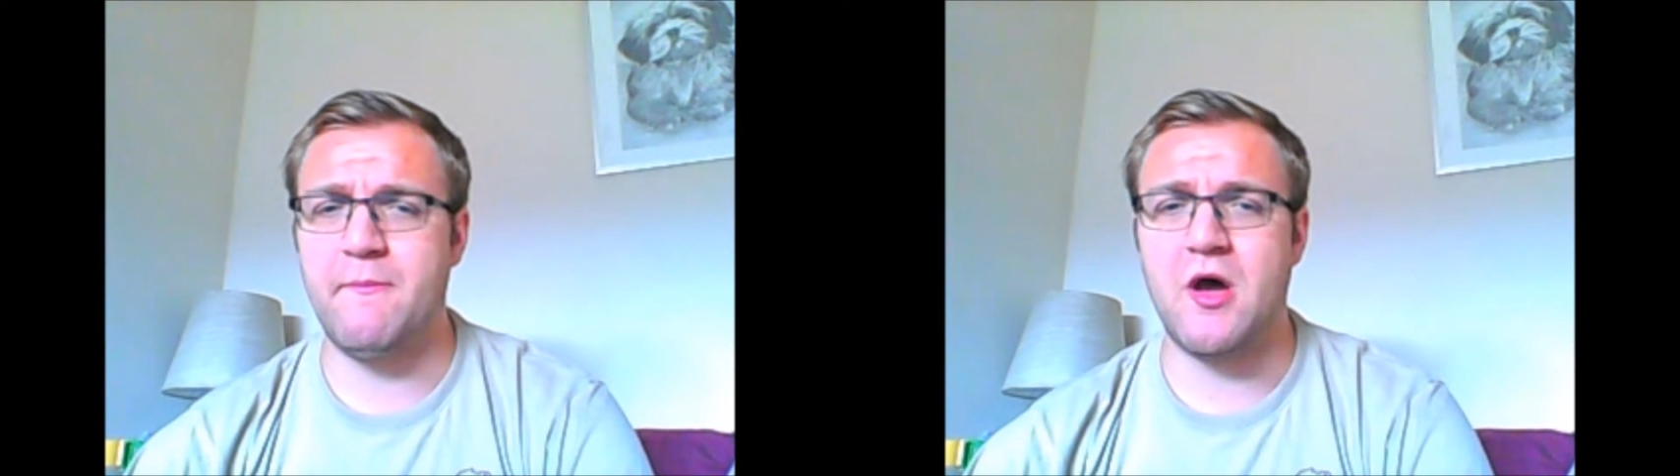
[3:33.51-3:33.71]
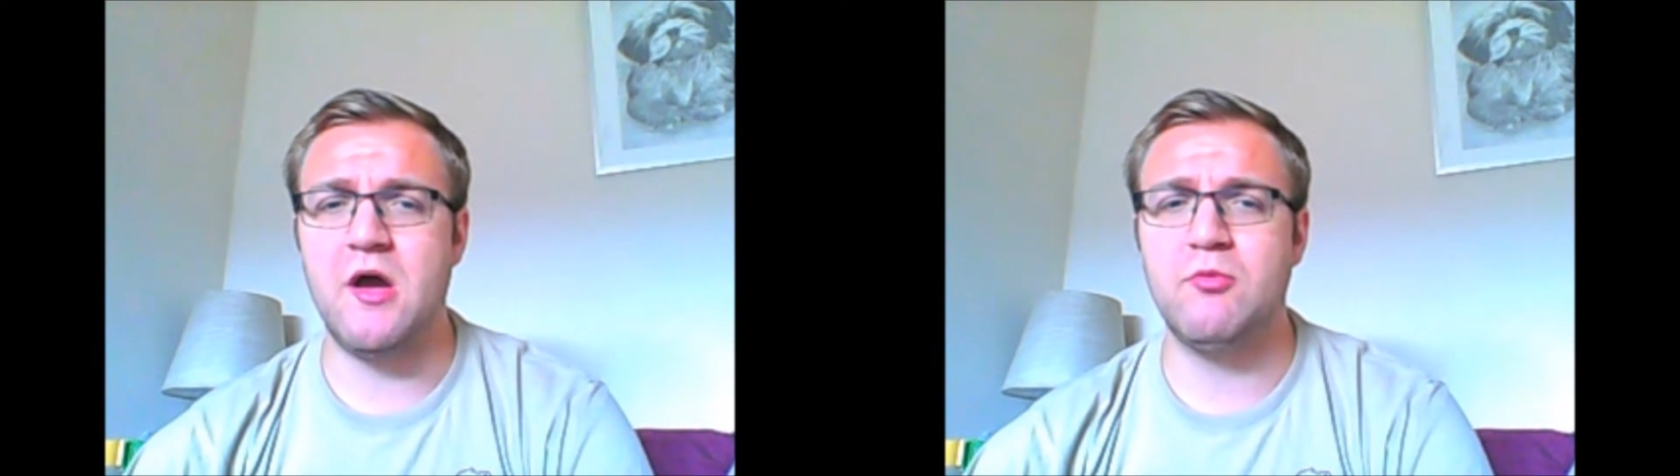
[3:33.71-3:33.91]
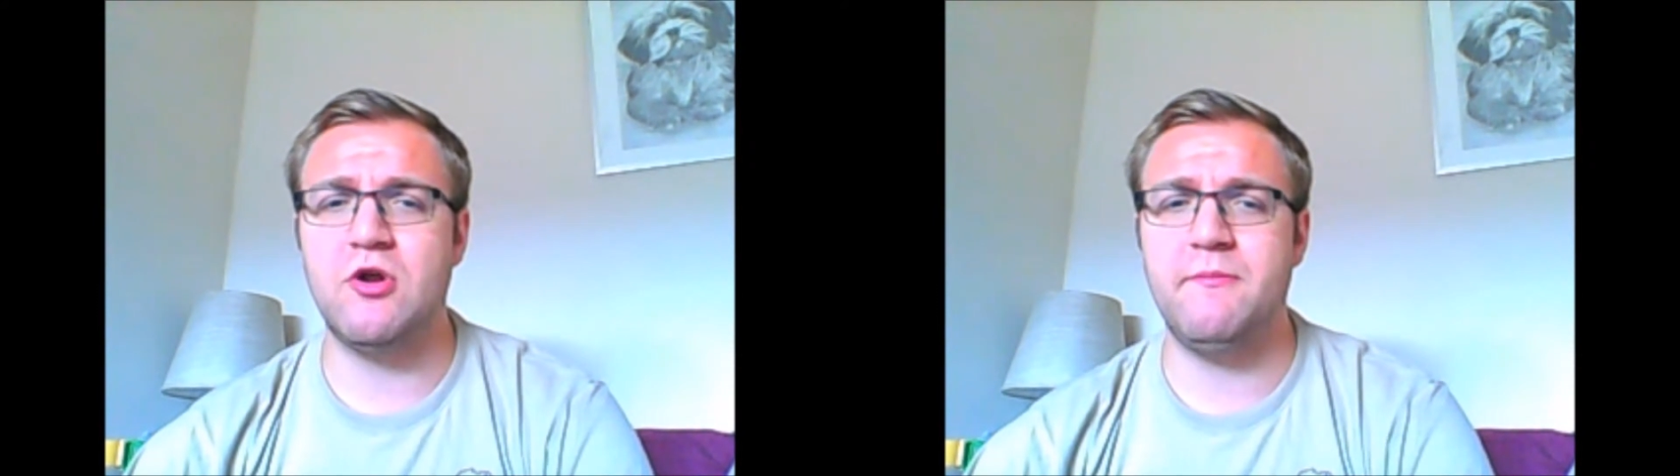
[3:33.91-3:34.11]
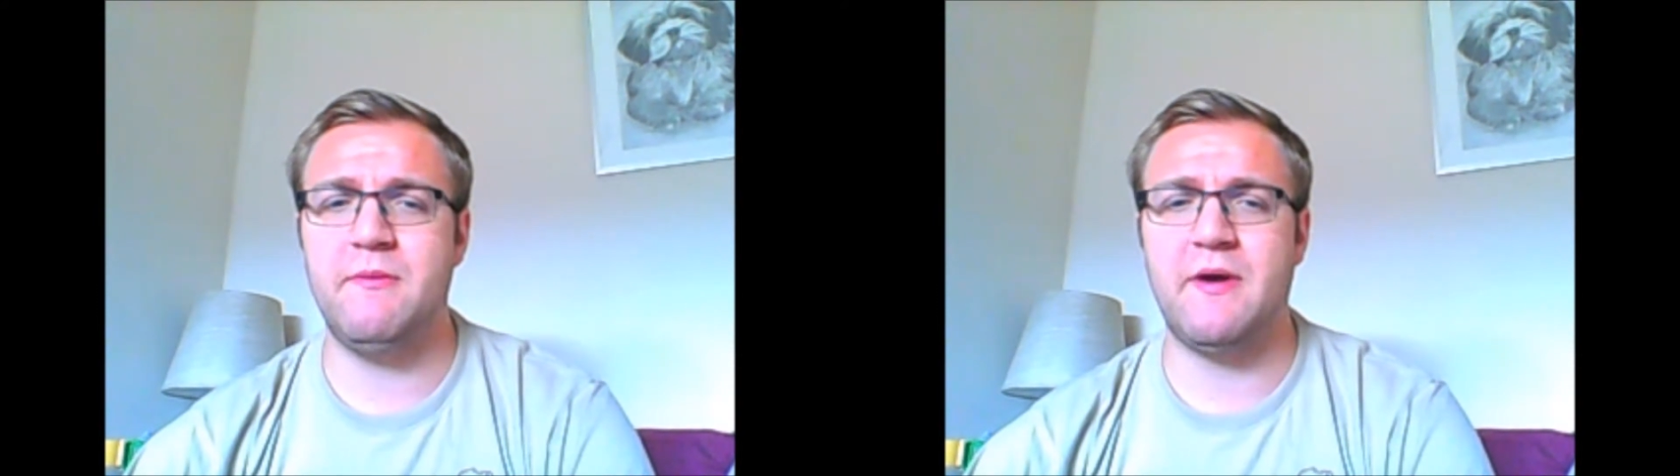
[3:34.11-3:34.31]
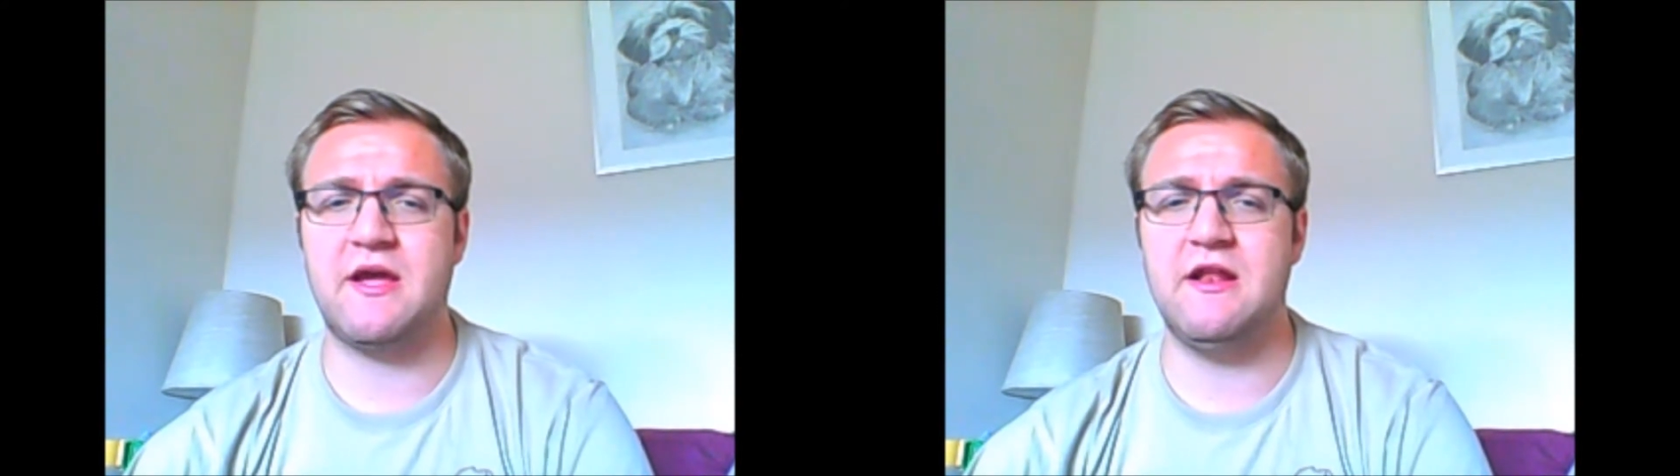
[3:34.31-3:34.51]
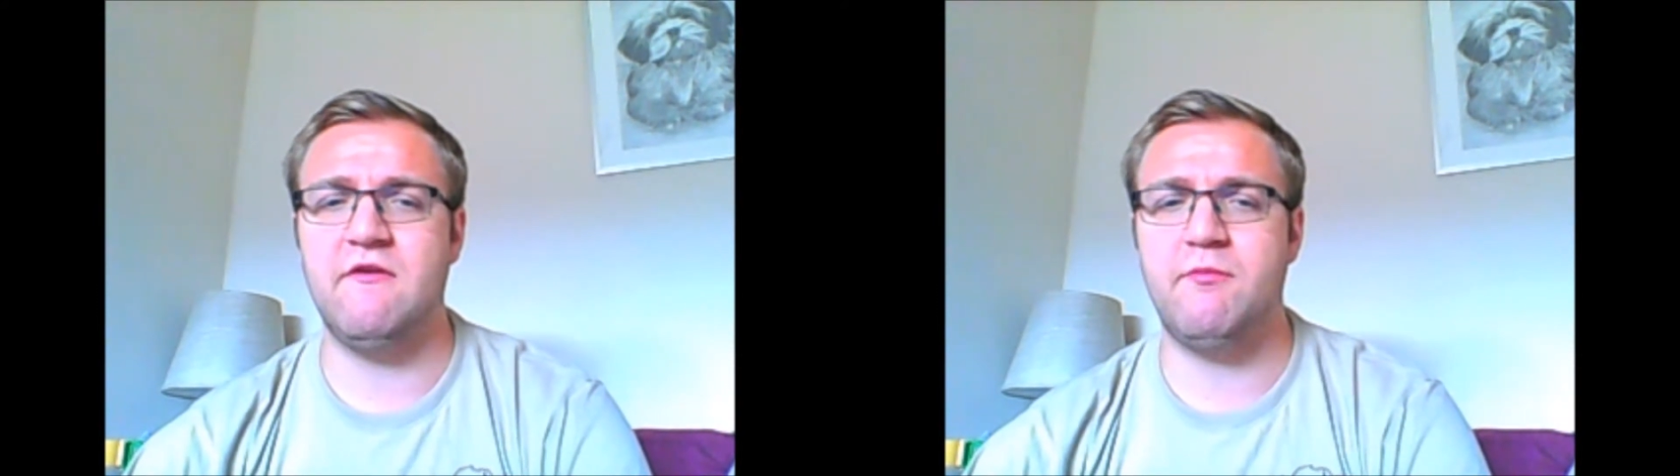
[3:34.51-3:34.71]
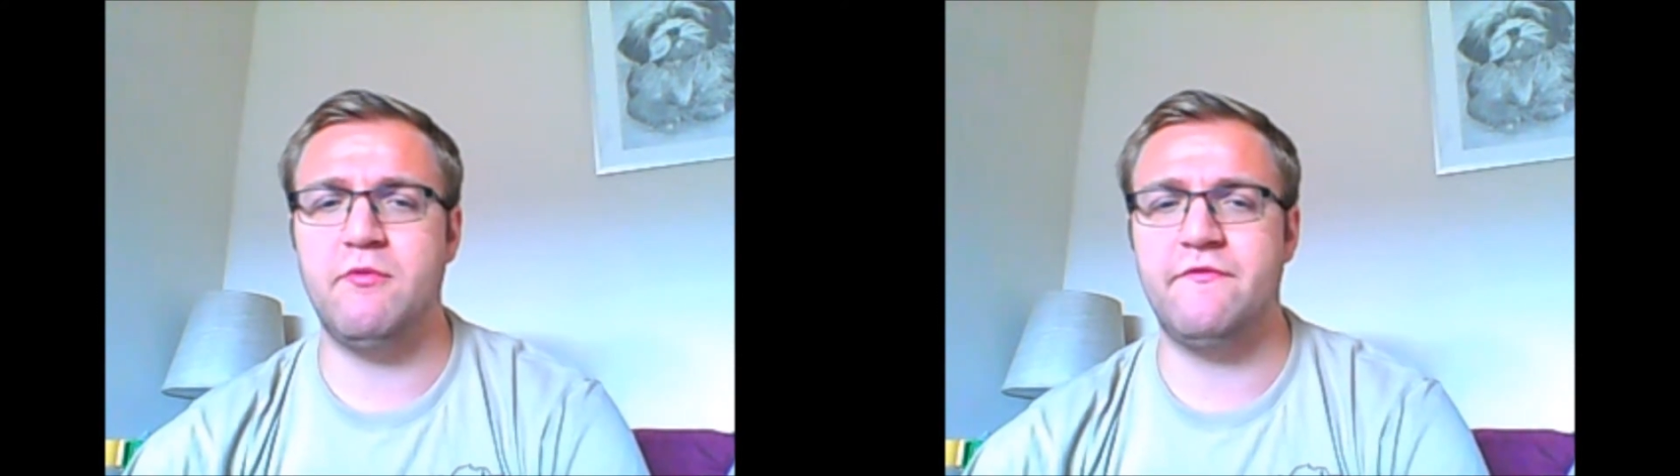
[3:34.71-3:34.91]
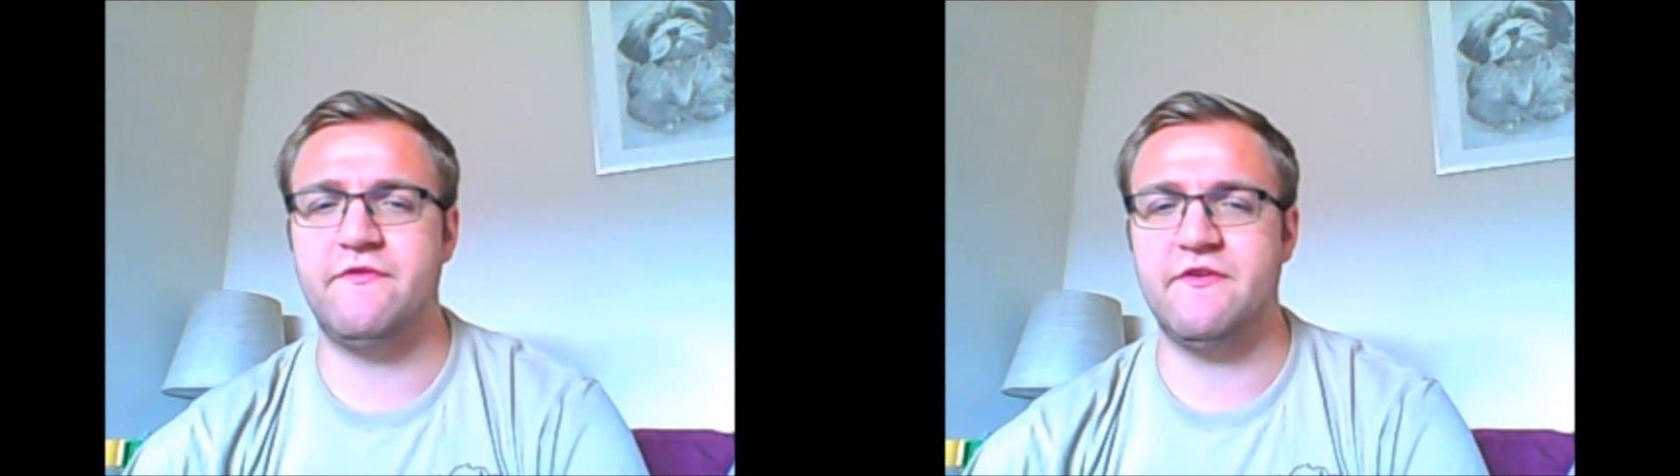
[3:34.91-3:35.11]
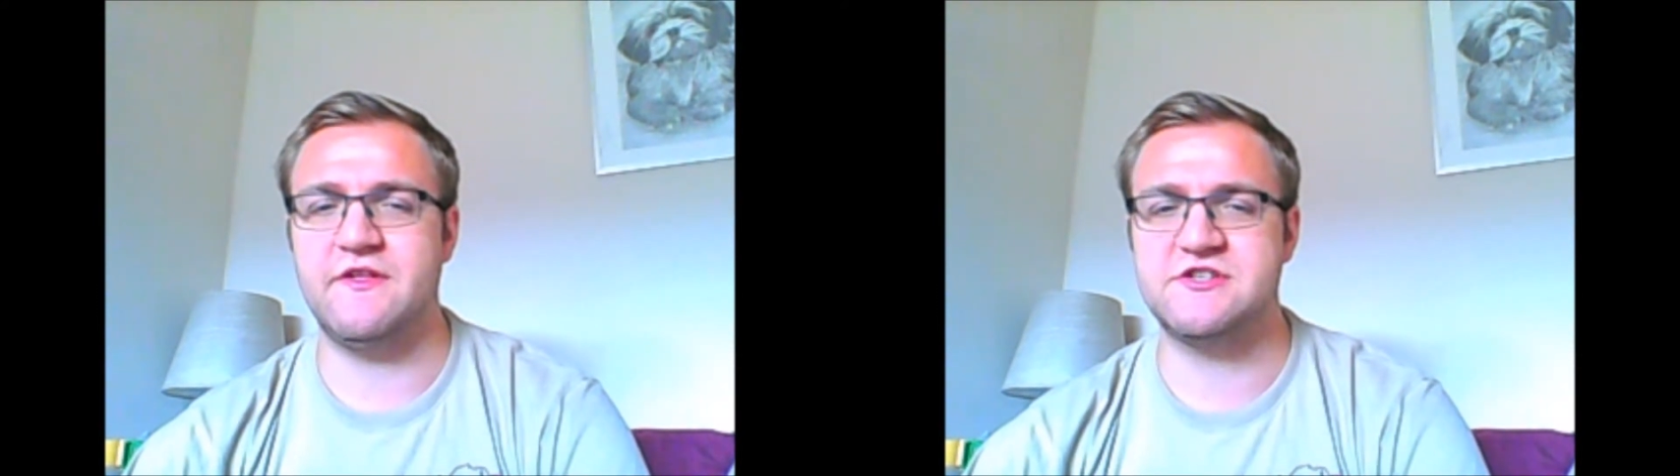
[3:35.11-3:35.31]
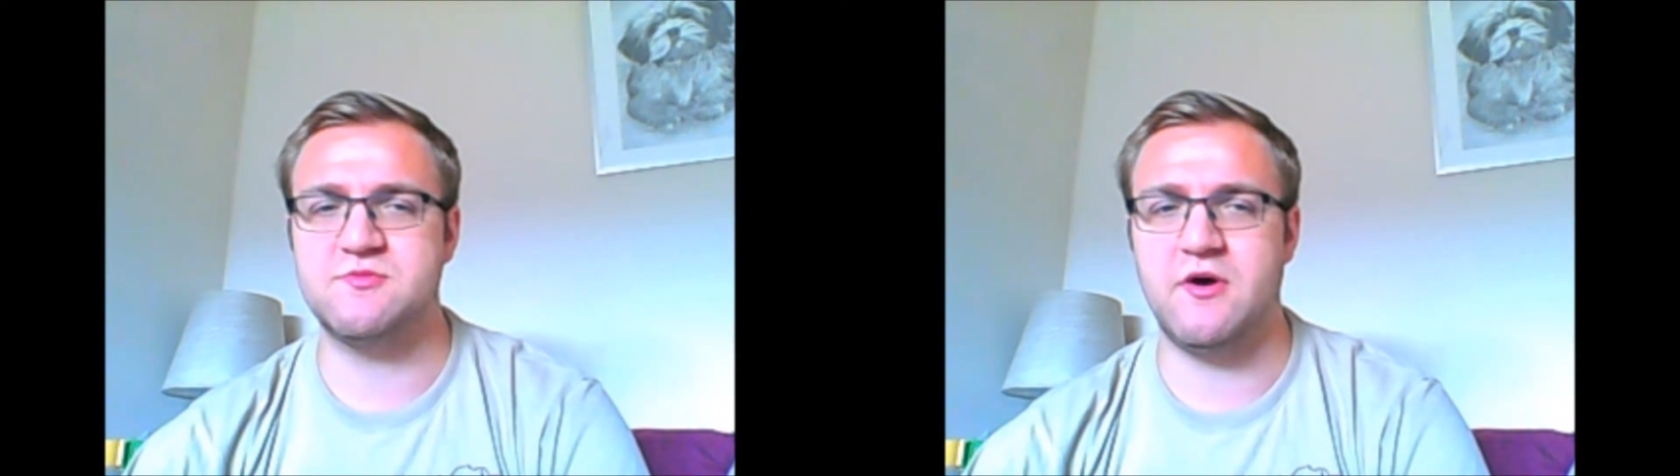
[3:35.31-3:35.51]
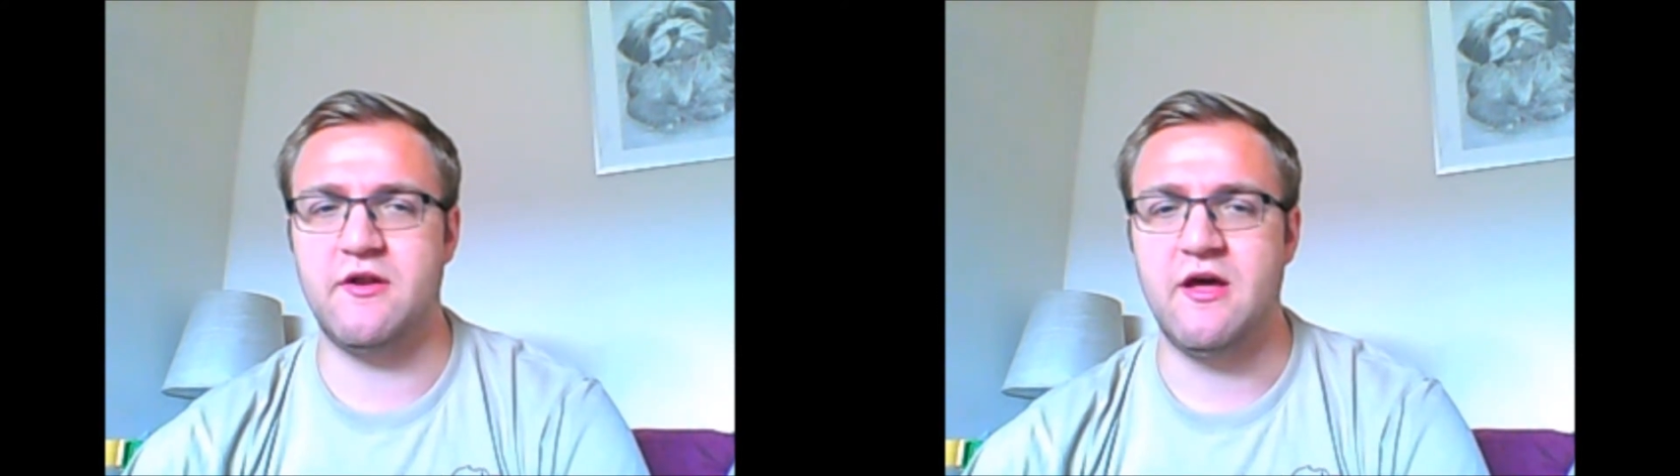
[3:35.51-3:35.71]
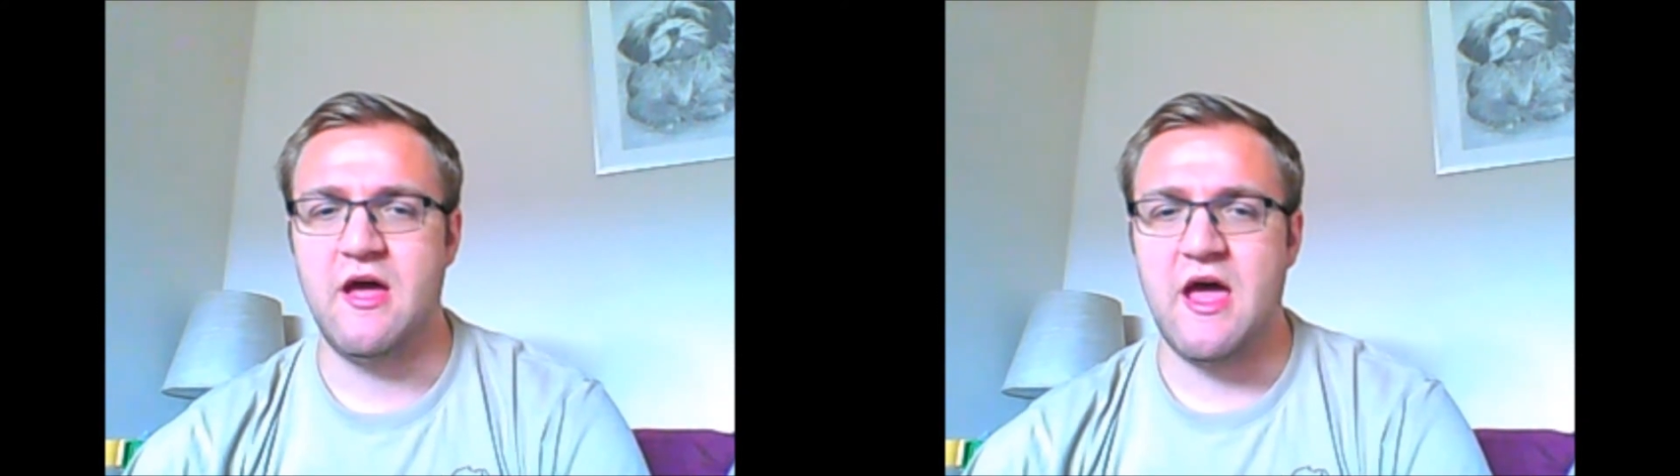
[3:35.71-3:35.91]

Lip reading: but I'm going to be back in Liverpool for this one,